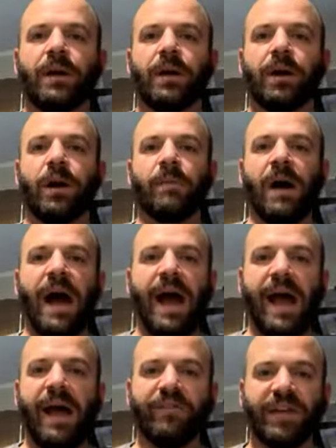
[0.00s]
I
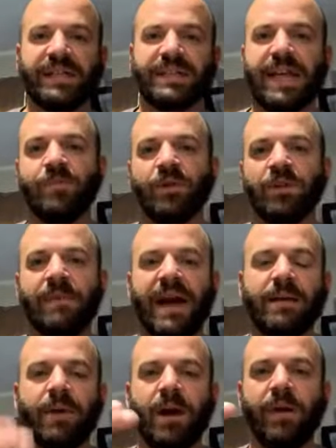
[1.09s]
have heat tape on the back
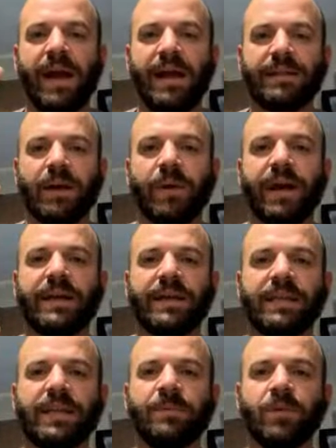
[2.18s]
of my rack. That way I can
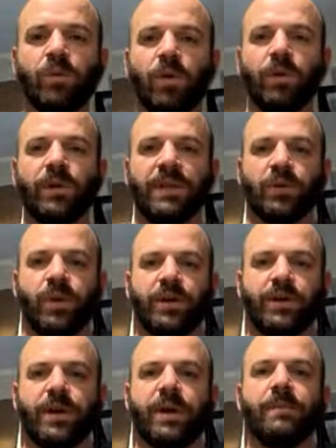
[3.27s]
keep it rolling in the
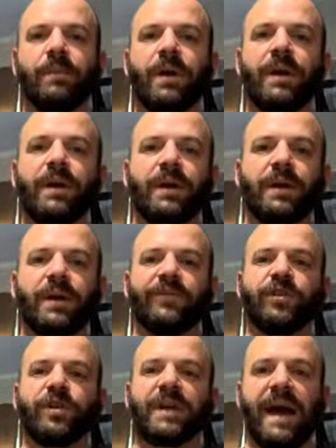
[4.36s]
wintertime. If
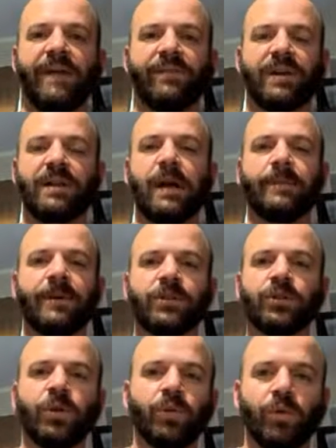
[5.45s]
you can have it in a
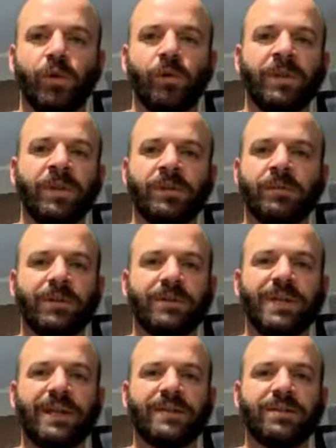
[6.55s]
climate-controlled room, then there's
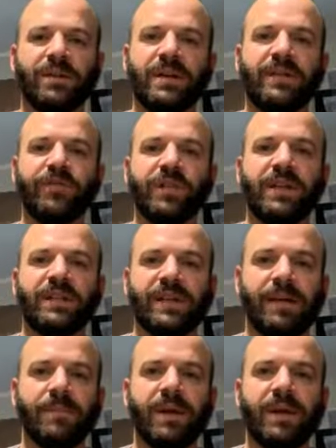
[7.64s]
not necessarily a need for the heat
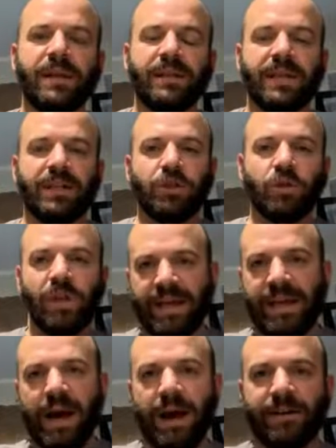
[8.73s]
tape. They do like
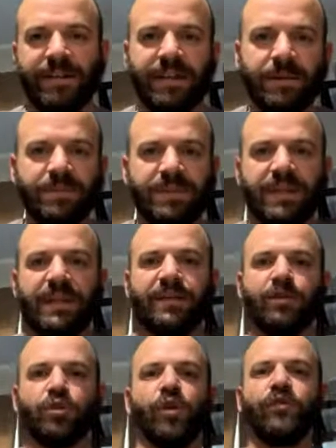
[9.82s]
higher temps, and they
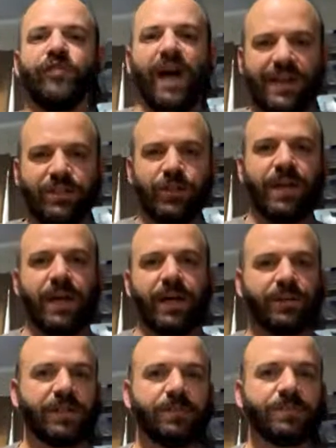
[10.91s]
grow faster at higher
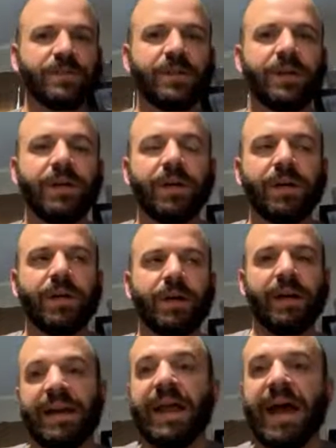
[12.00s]
temps
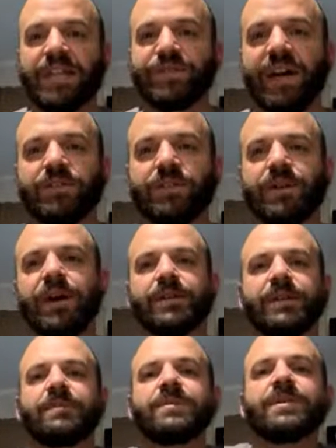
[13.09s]
and hatch faster at higher
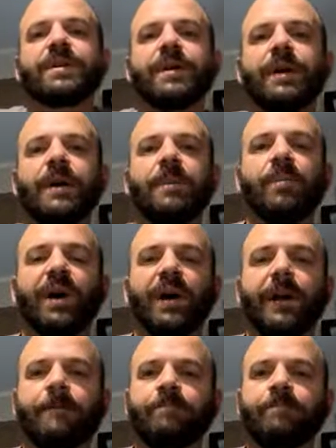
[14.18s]
temps. But